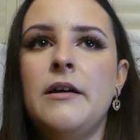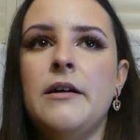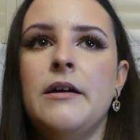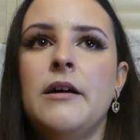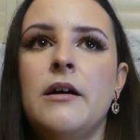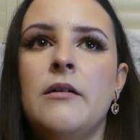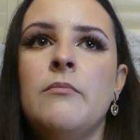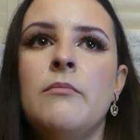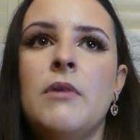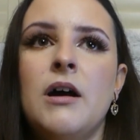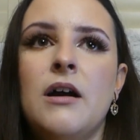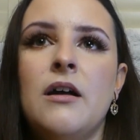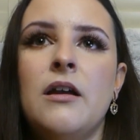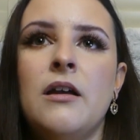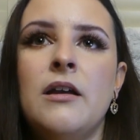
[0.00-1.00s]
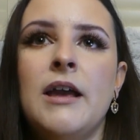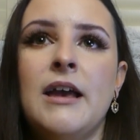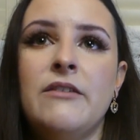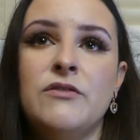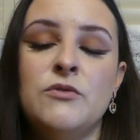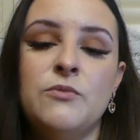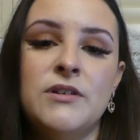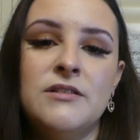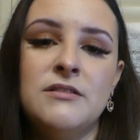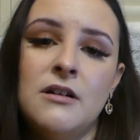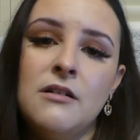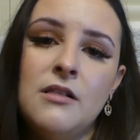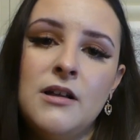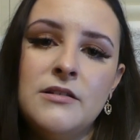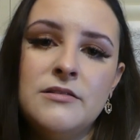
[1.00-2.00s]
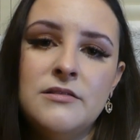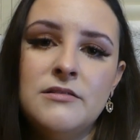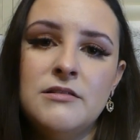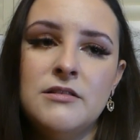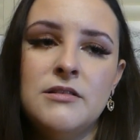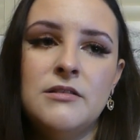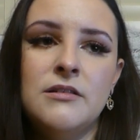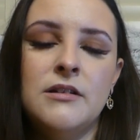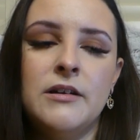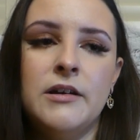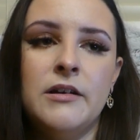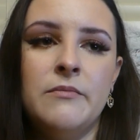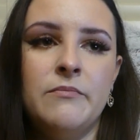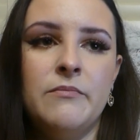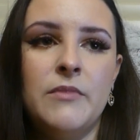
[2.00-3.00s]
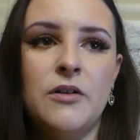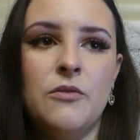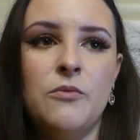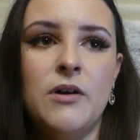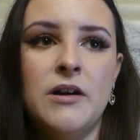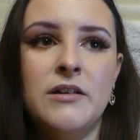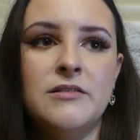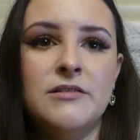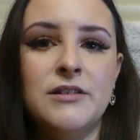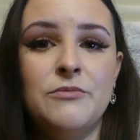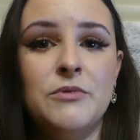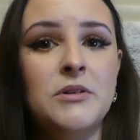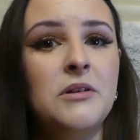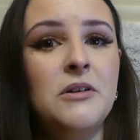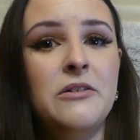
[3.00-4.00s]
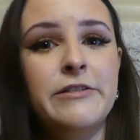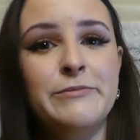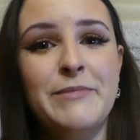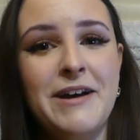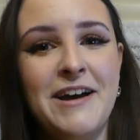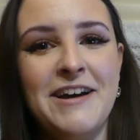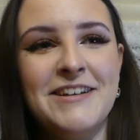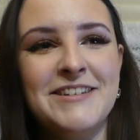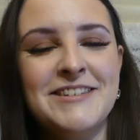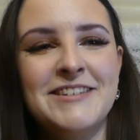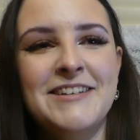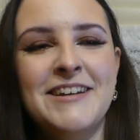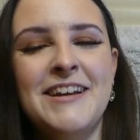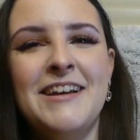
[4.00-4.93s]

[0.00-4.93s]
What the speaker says: I have to wear sunglasses, otherwise it really hurts my eyes.